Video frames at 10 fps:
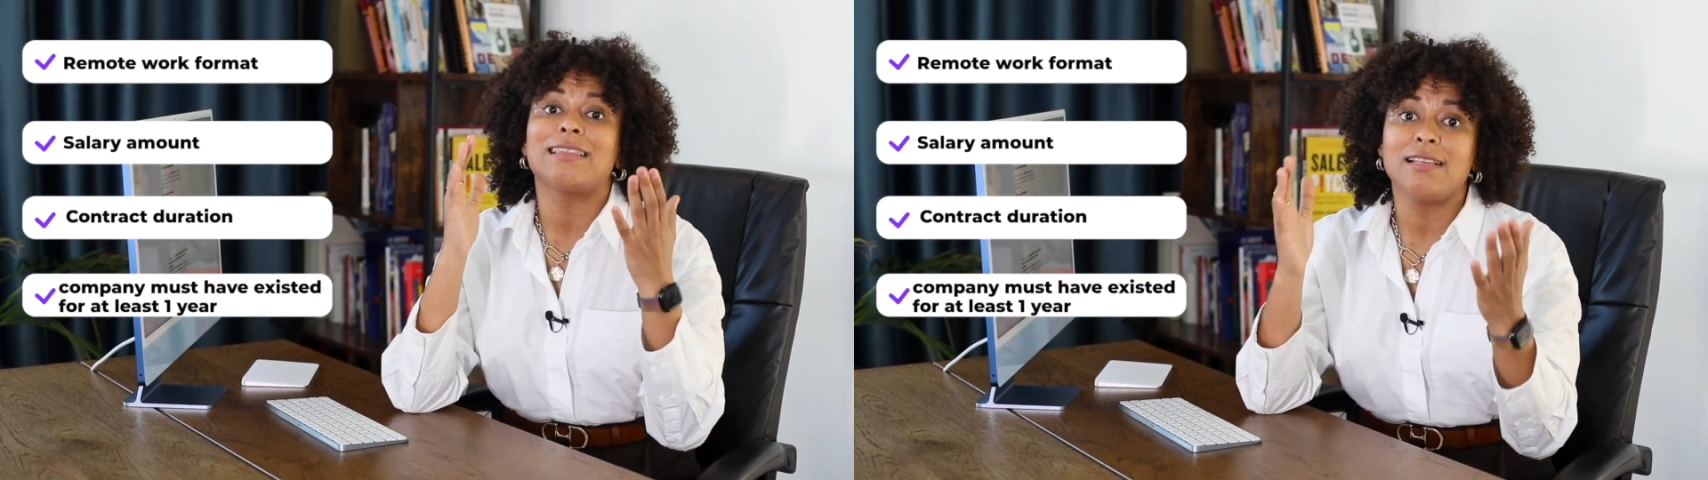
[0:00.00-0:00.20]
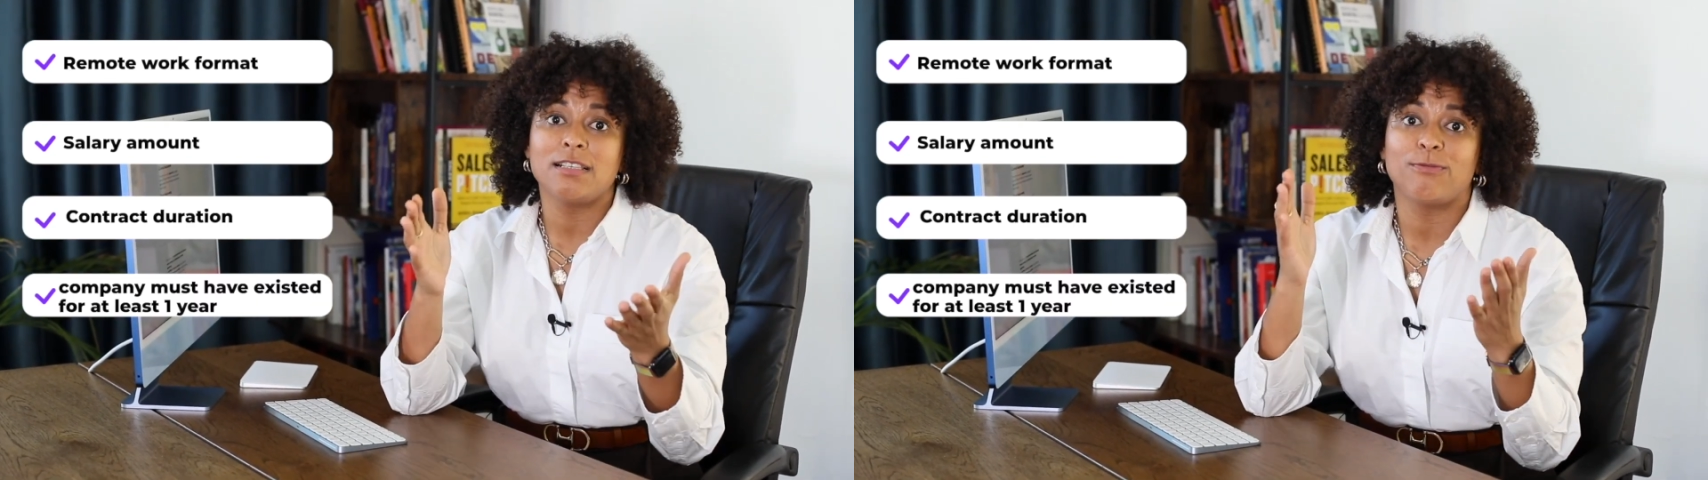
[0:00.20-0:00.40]

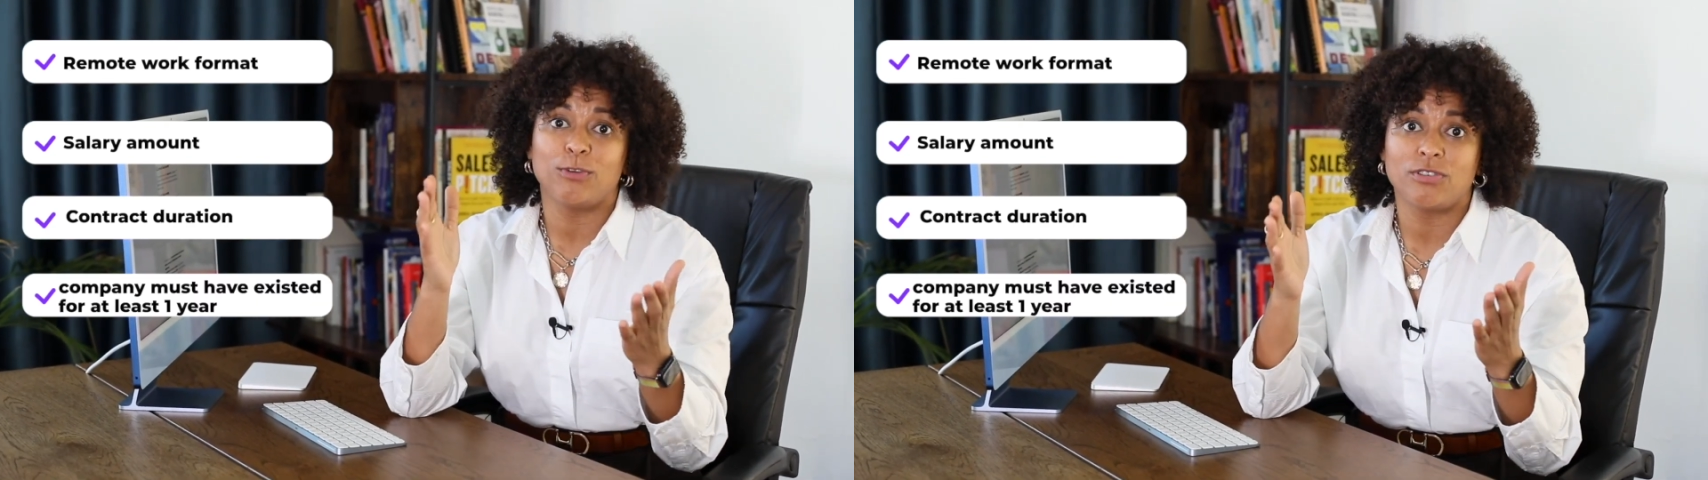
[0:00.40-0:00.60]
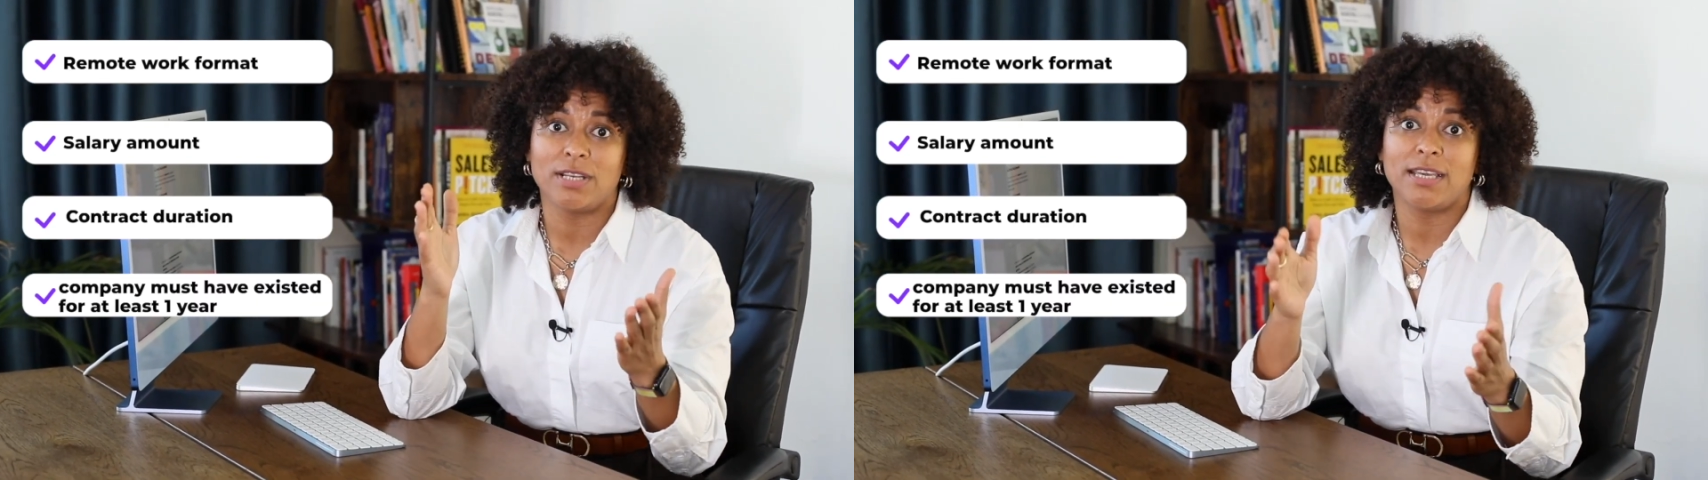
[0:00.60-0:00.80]
least for
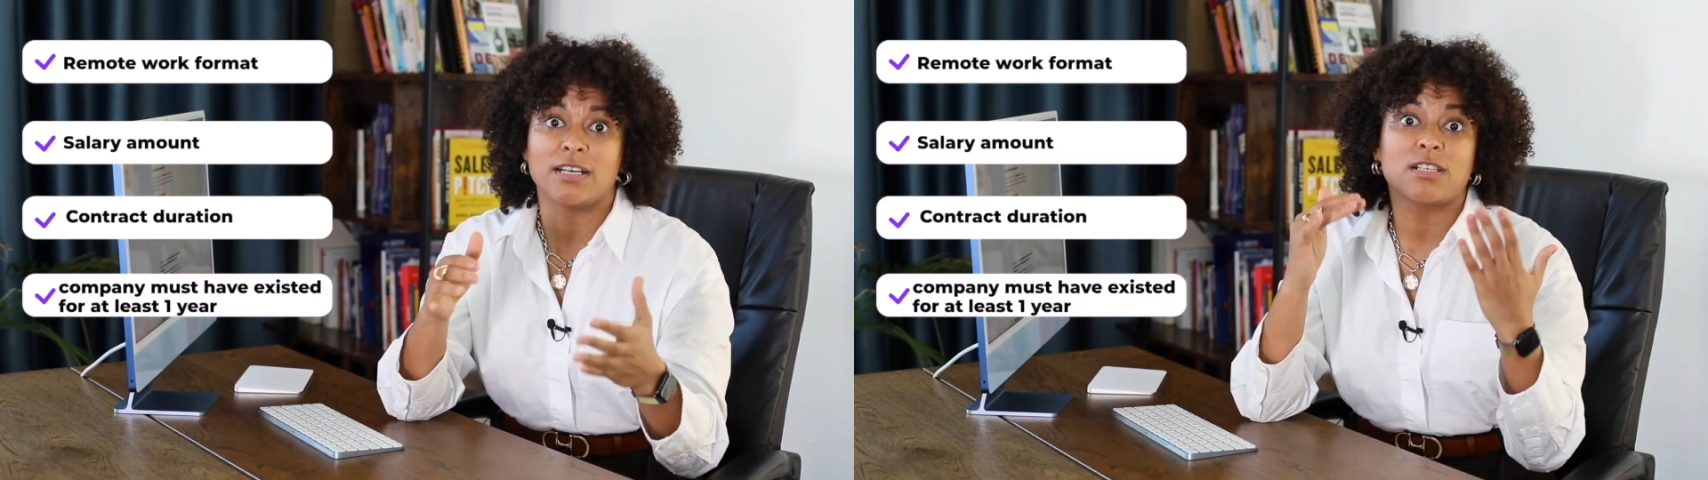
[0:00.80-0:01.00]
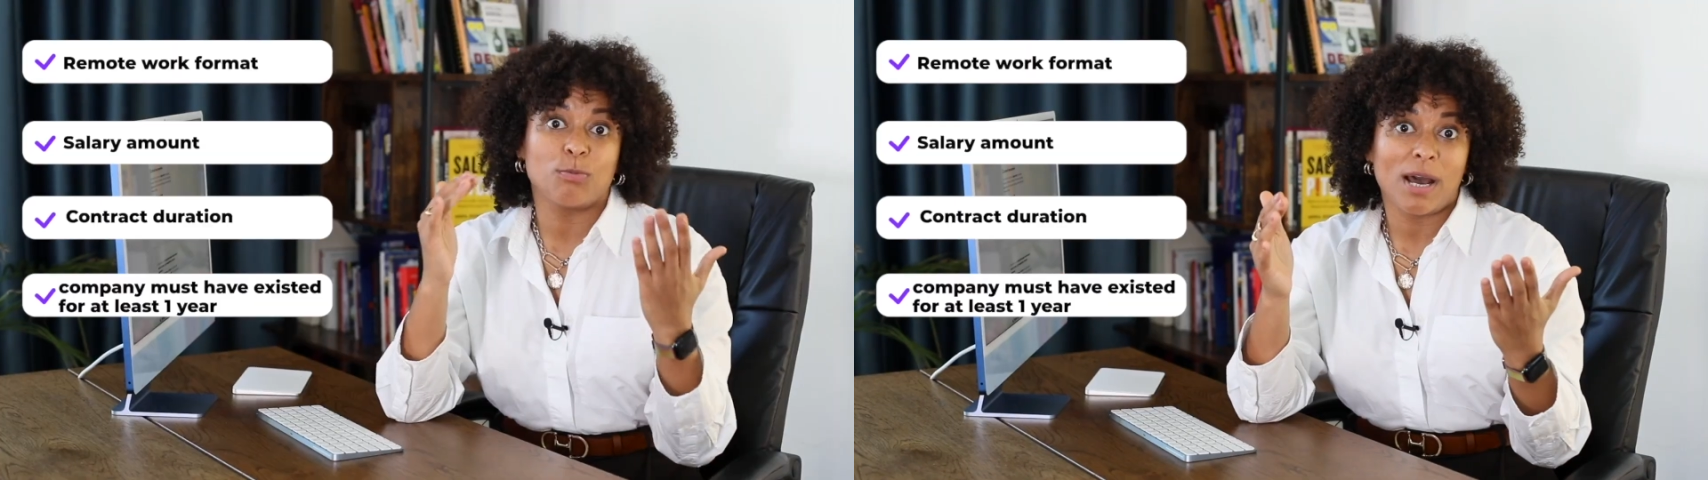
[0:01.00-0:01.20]
3
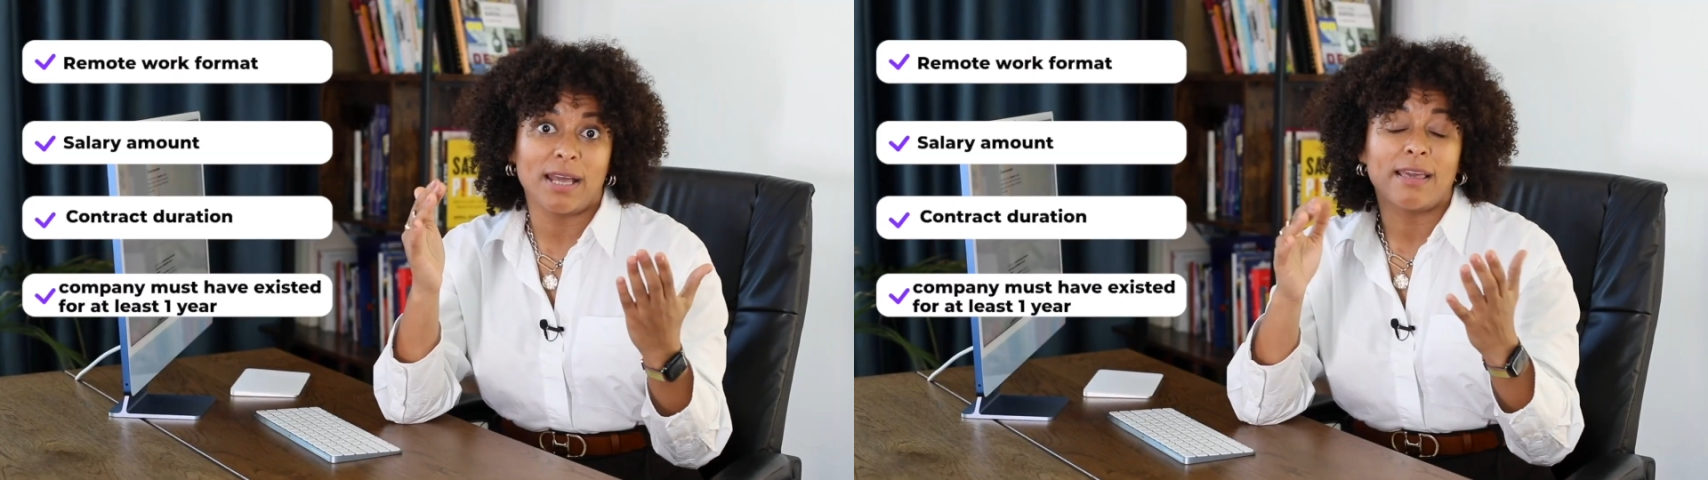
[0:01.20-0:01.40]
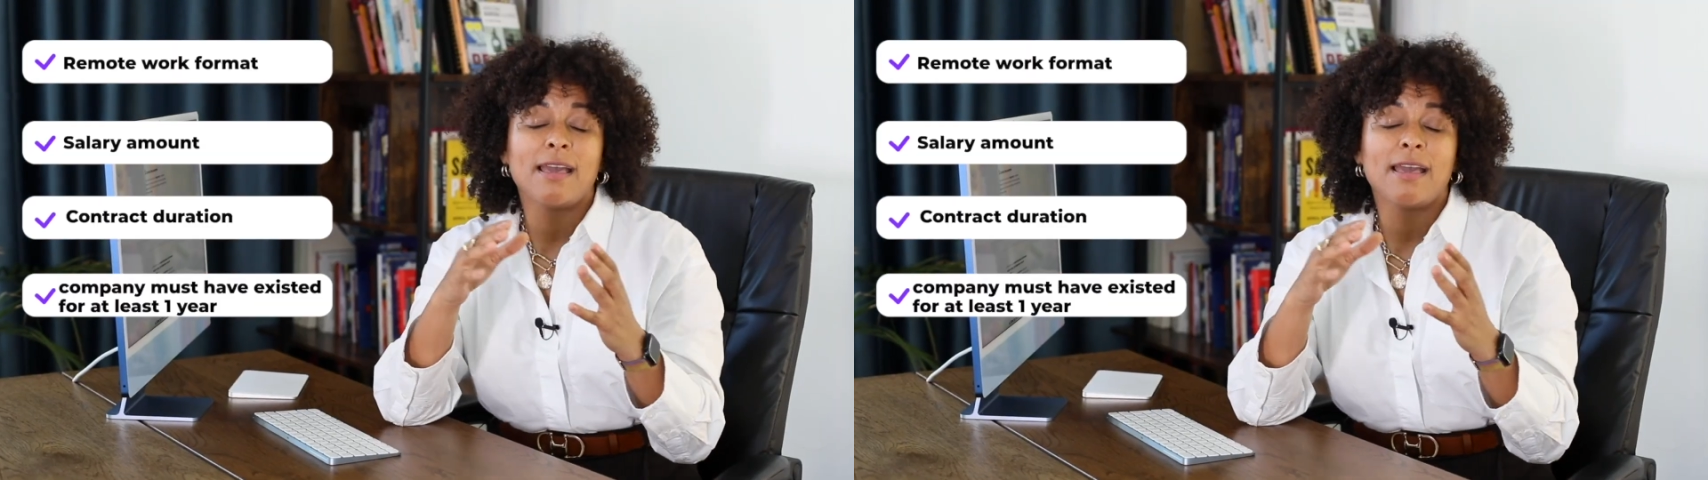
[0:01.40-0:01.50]
years. Why?